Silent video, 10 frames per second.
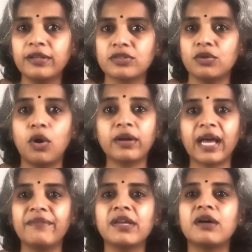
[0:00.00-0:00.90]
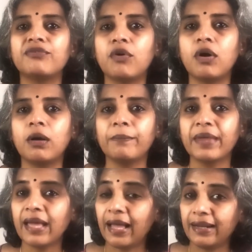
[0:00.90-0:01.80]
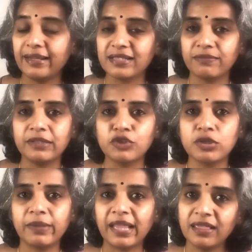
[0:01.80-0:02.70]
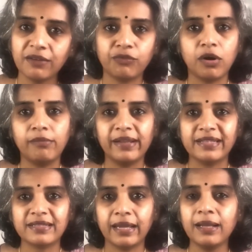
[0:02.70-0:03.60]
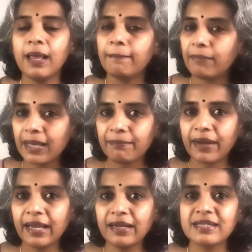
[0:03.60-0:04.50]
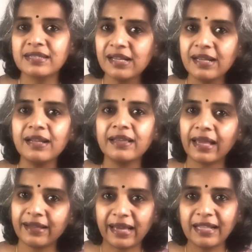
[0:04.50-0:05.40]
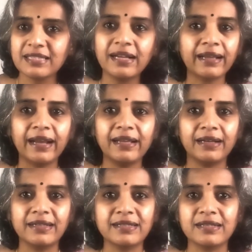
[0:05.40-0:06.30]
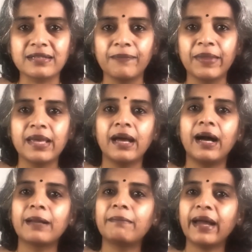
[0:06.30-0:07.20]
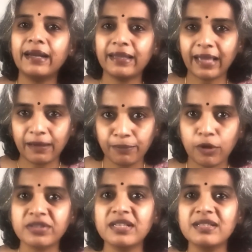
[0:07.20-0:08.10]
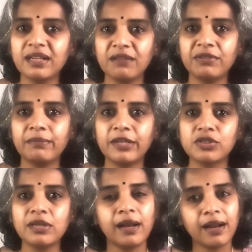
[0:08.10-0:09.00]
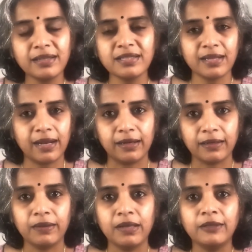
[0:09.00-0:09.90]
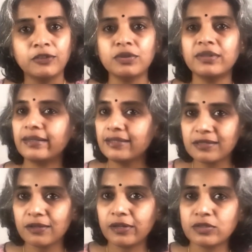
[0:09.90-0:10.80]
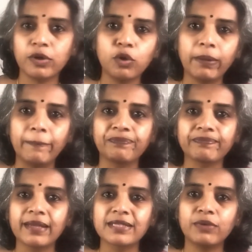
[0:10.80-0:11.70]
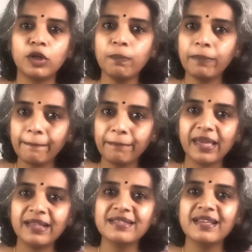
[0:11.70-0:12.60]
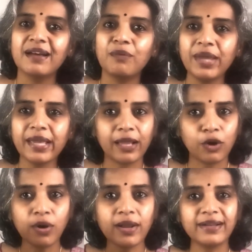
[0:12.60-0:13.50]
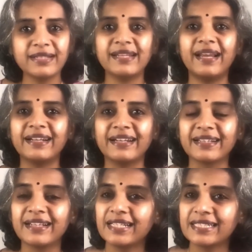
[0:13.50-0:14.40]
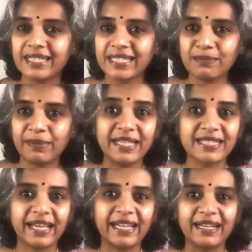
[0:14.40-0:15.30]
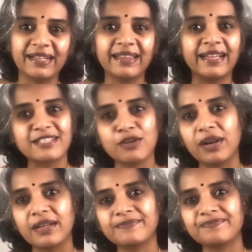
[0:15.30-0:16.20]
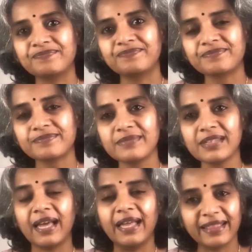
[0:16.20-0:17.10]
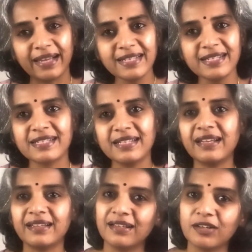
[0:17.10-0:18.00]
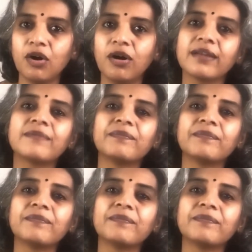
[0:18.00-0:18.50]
is not having a form and is worshipped in the formless state, my mind still can catch that idea, isn't it? Our mind can process that information and understand it. So that is not Swaroopam. Swaroopam means we cannot understand it. Just be silent, that's all. And that is a real God.